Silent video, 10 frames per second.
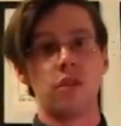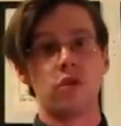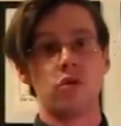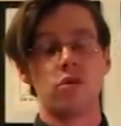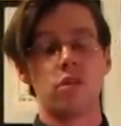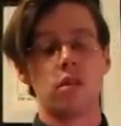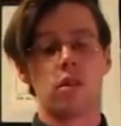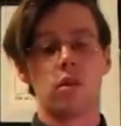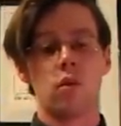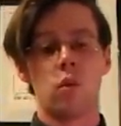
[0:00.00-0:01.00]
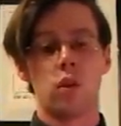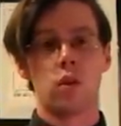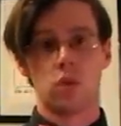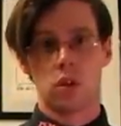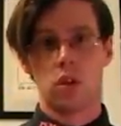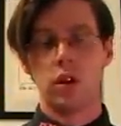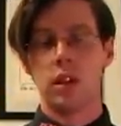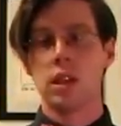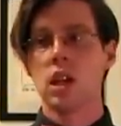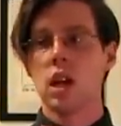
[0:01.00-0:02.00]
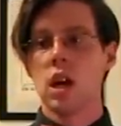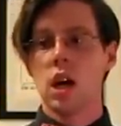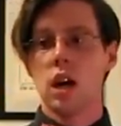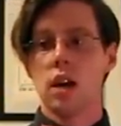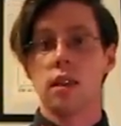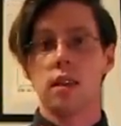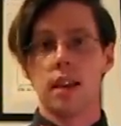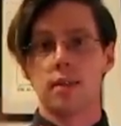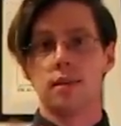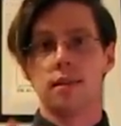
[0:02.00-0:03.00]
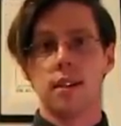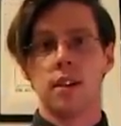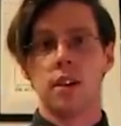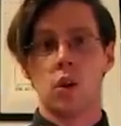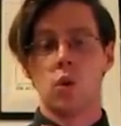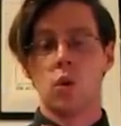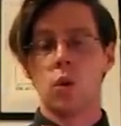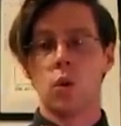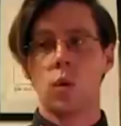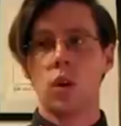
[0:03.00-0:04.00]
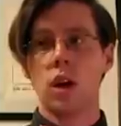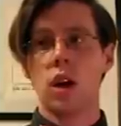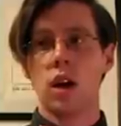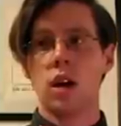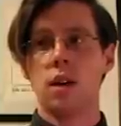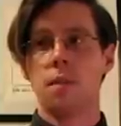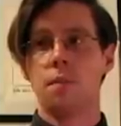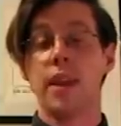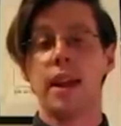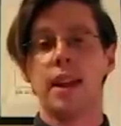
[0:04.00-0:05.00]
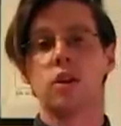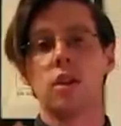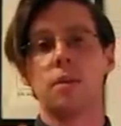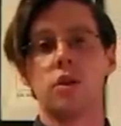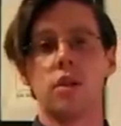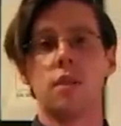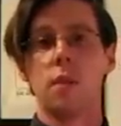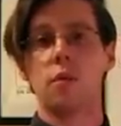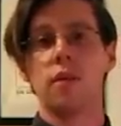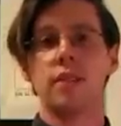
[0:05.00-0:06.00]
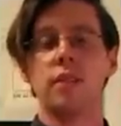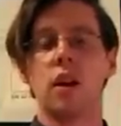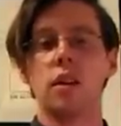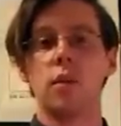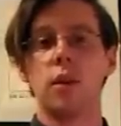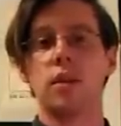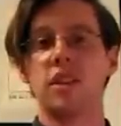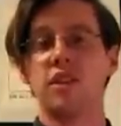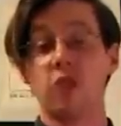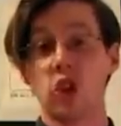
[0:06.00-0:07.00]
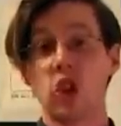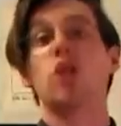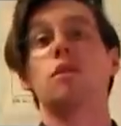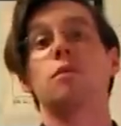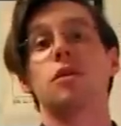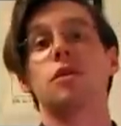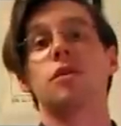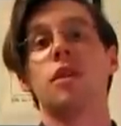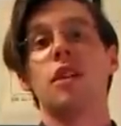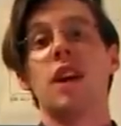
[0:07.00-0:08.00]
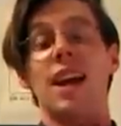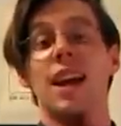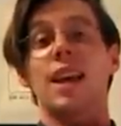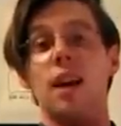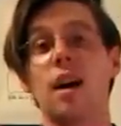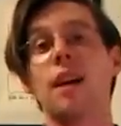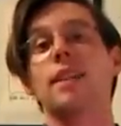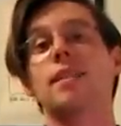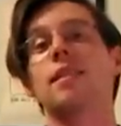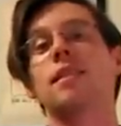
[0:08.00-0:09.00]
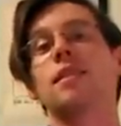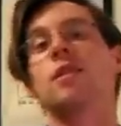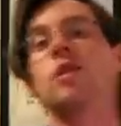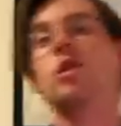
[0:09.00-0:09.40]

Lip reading: efficient, which was good. Thanks, Indigo. Yeah, and actually I mentioned it in my previous vlog that we quested for Sharktopus, and I got it.